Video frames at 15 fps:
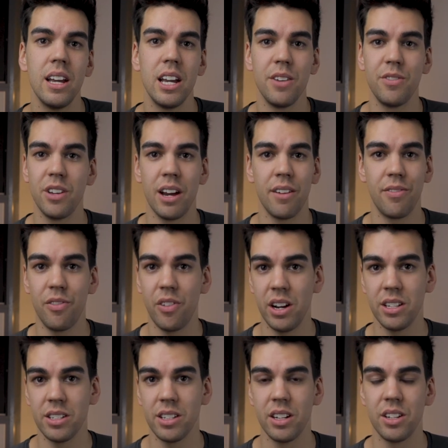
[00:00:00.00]
If you have
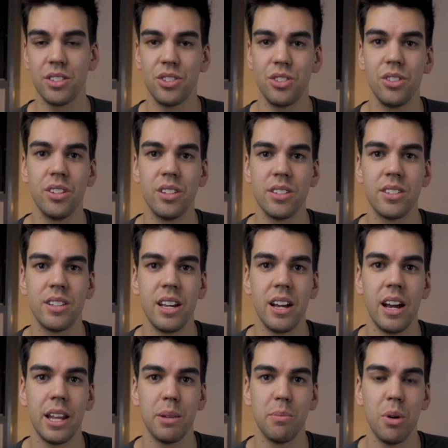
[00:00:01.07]
friends that are students there
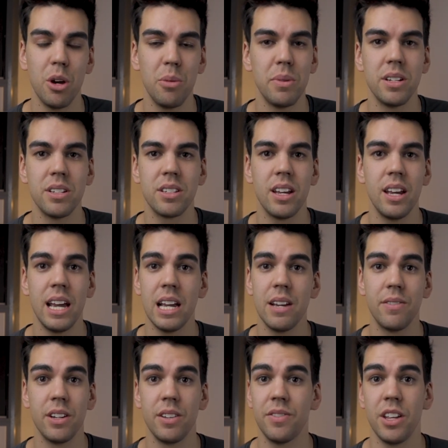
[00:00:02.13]
at the moment,
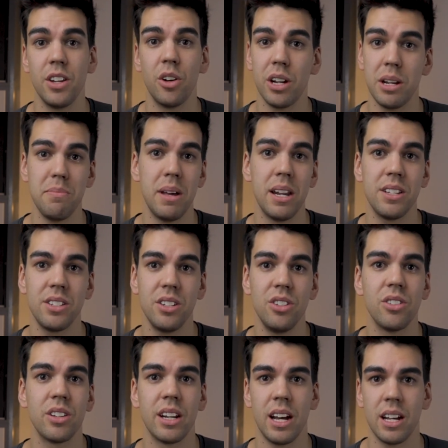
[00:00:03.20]
even if they're not in medicine,
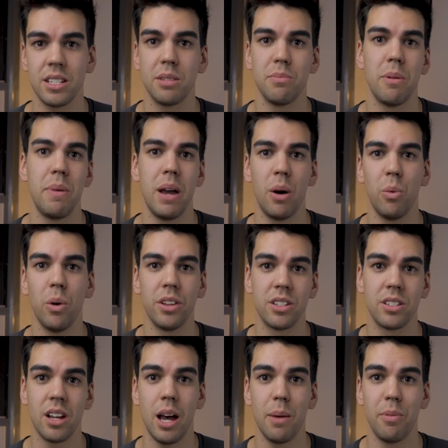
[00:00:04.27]
you can ask them about what the
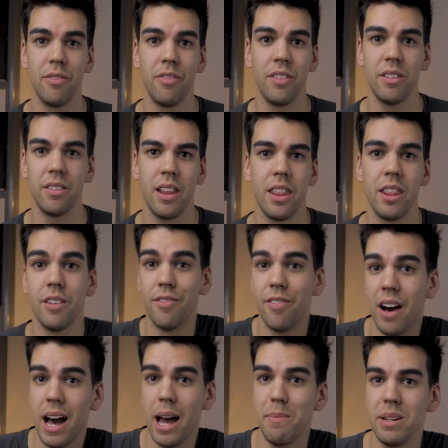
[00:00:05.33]
type of the
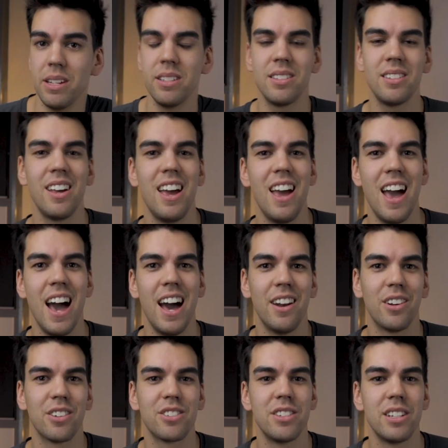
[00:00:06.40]
vibe is at
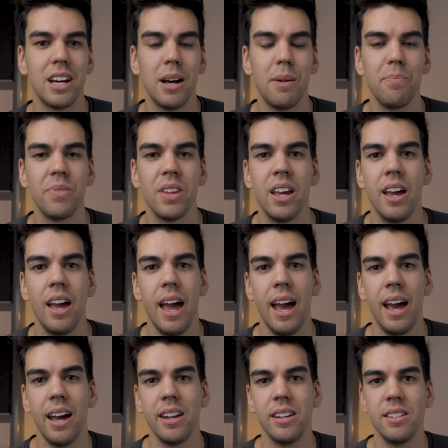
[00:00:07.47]
Notre Dame,
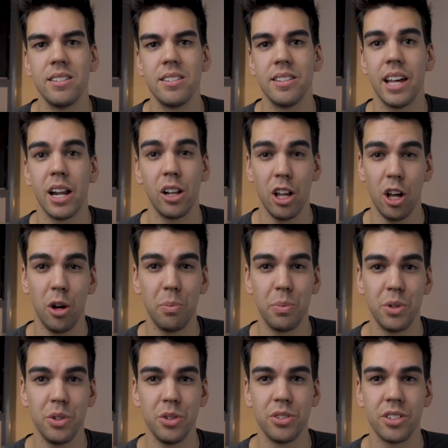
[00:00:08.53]
and that'll
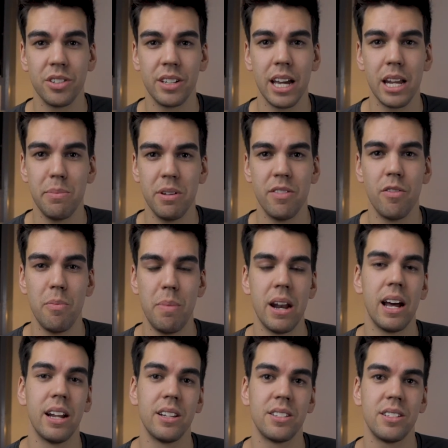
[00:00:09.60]
help you to gain a bit of a better
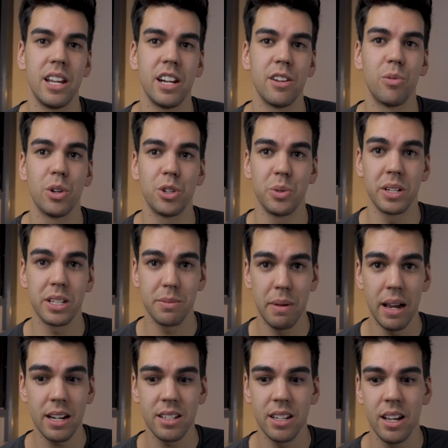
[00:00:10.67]
understanding of what to
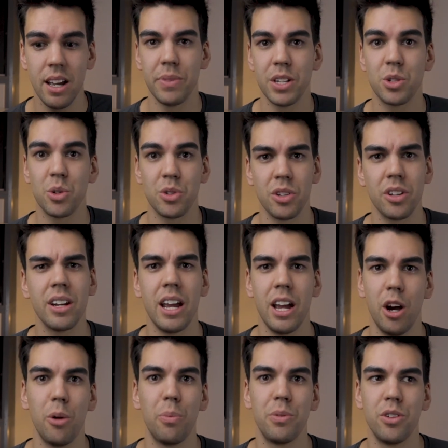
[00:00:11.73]
expect. It's also going to
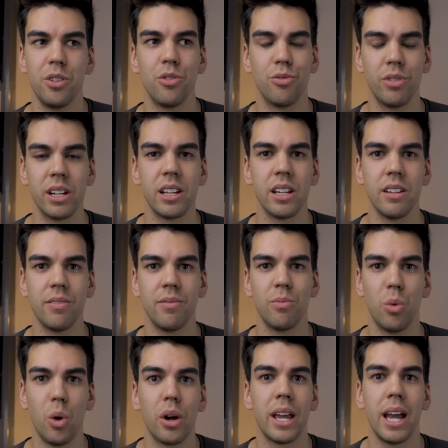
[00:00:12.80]
help you really
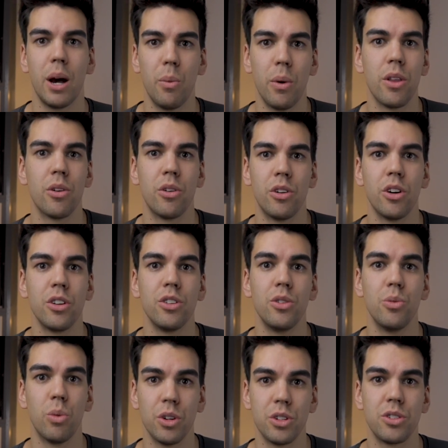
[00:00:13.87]
work out whether or not you
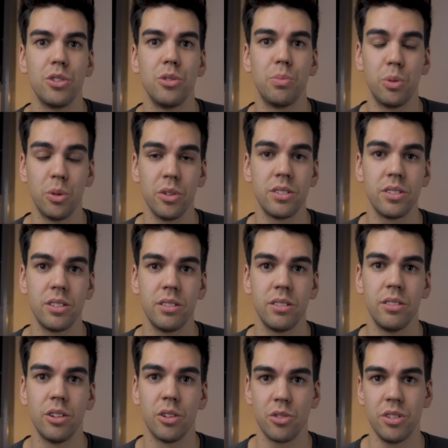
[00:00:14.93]
want to put
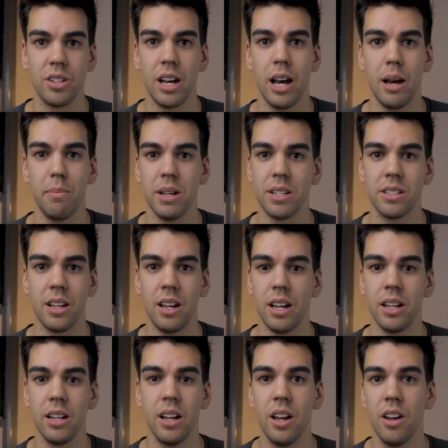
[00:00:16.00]
Notre Dame as
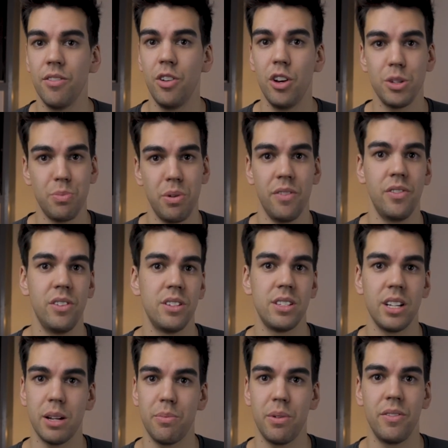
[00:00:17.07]
a first preference,
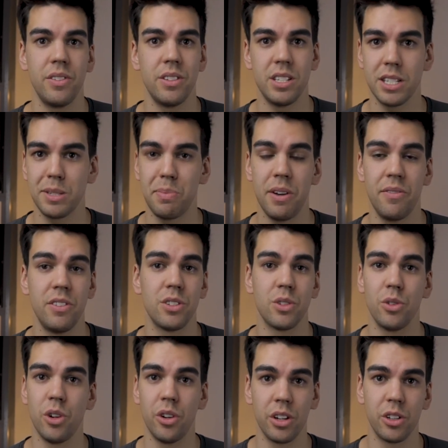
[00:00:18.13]
second preference, sixth preference,
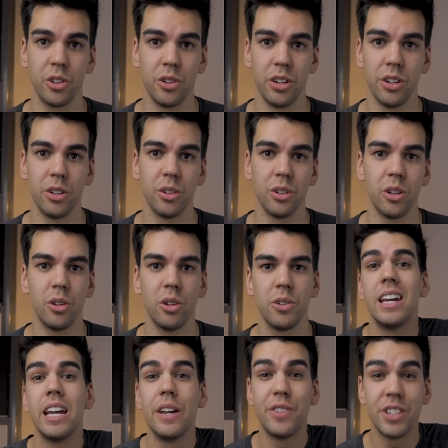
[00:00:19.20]
or not included at all.
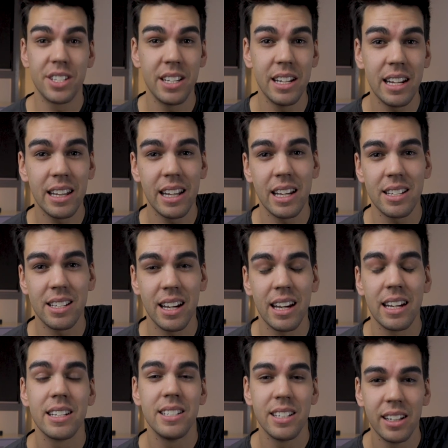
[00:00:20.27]
If you're sitting there
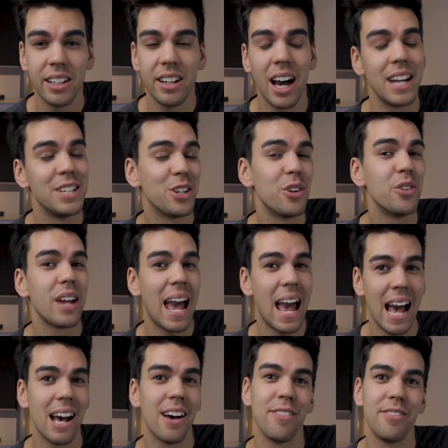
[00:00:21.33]
saying, Dylan, I don't
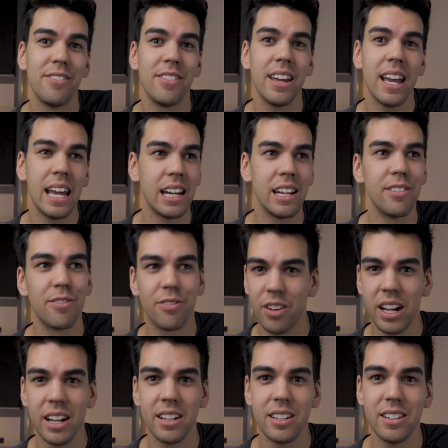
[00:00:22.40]
have any
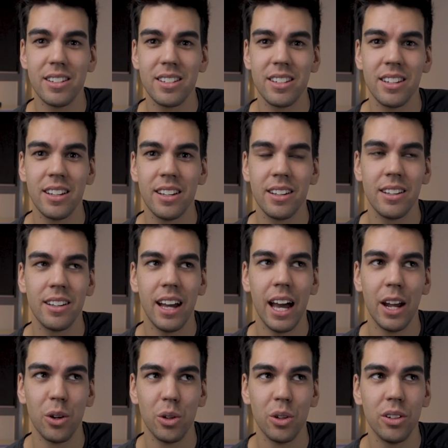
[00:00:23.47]
friends
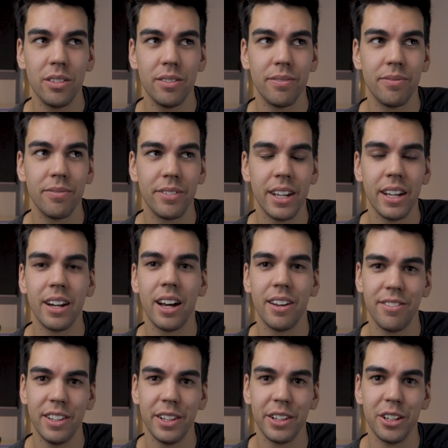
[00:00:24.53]
at all, then I
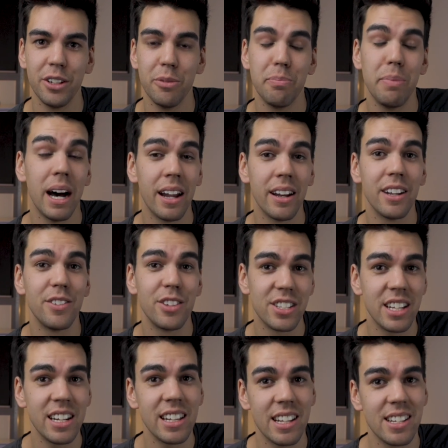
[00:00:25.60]
feel you. But if you're
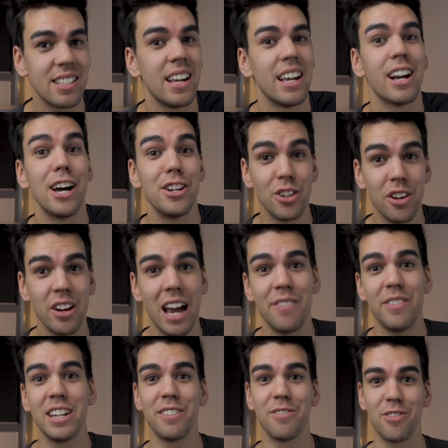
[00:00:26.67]
sitting there saying, I don't have
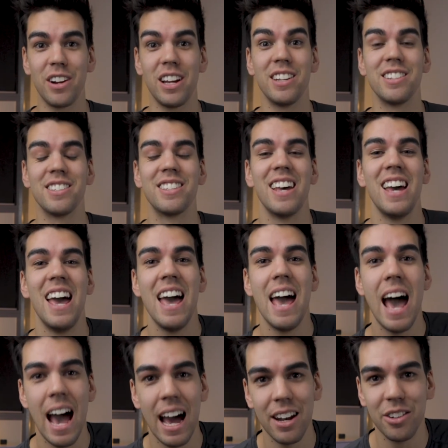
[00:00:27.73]
any friends
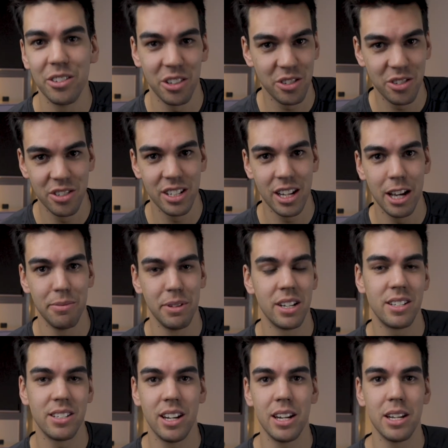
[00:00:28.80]
at Notre Dame that are
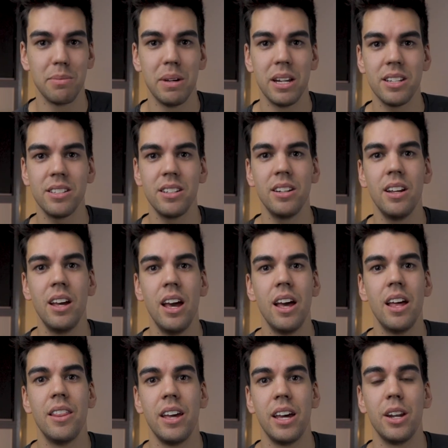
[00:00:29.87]
studying medicine,
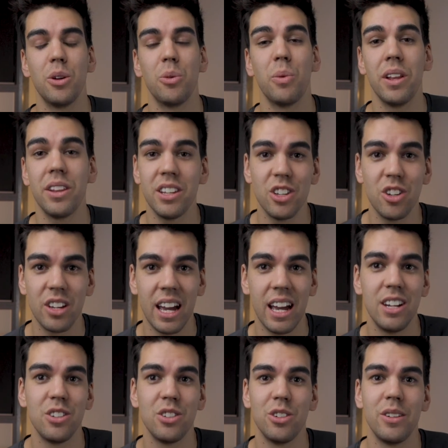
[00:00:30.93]
then one thing you
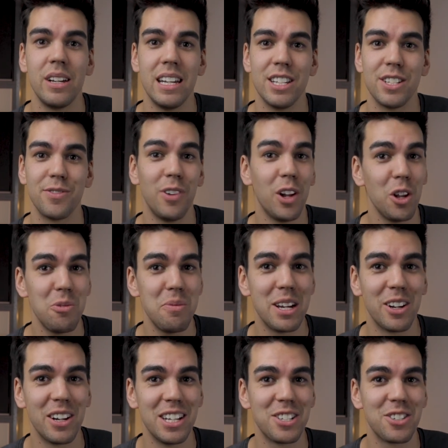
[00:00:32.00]
can do is follow me
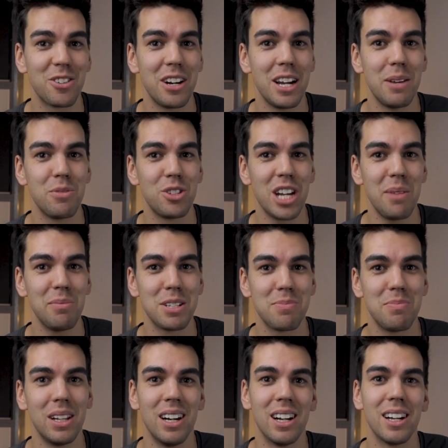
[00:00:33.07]
on Instagram, shameless
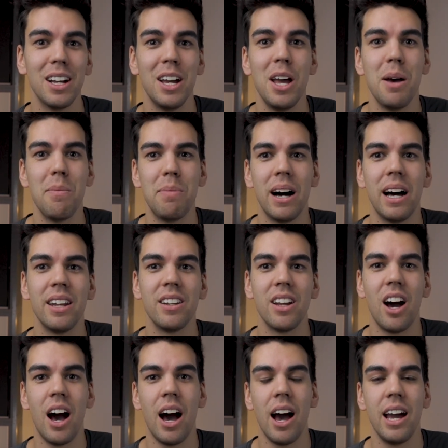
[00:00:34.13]
plug, but
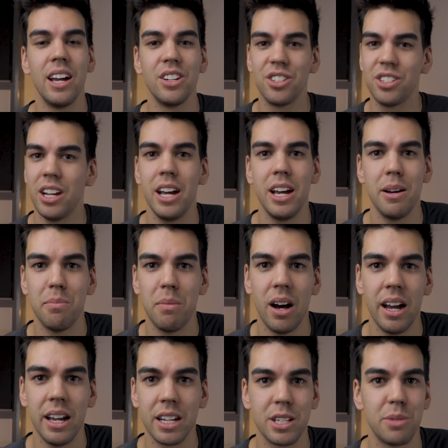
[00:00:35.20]
I share
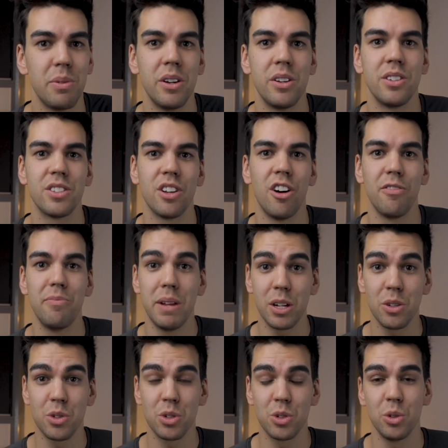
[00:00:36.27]
my experience of
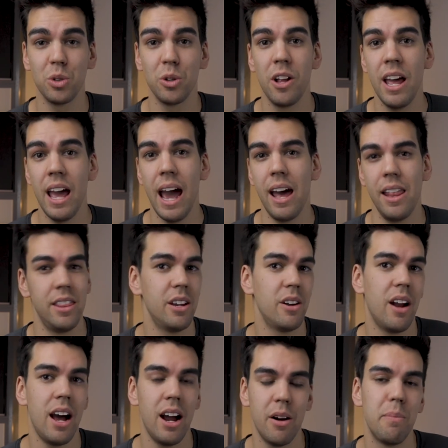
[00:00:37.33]
medical school, and there
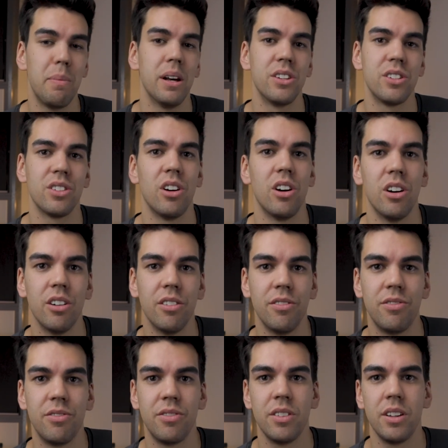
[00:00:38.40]
are a bunch
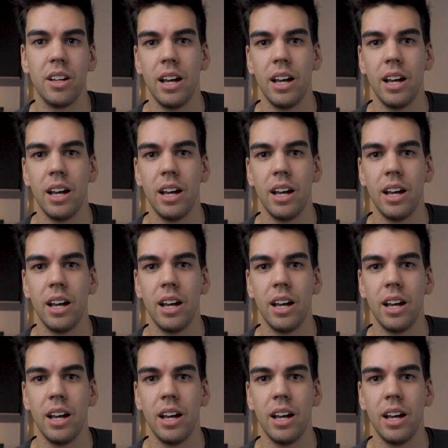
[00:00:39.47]
of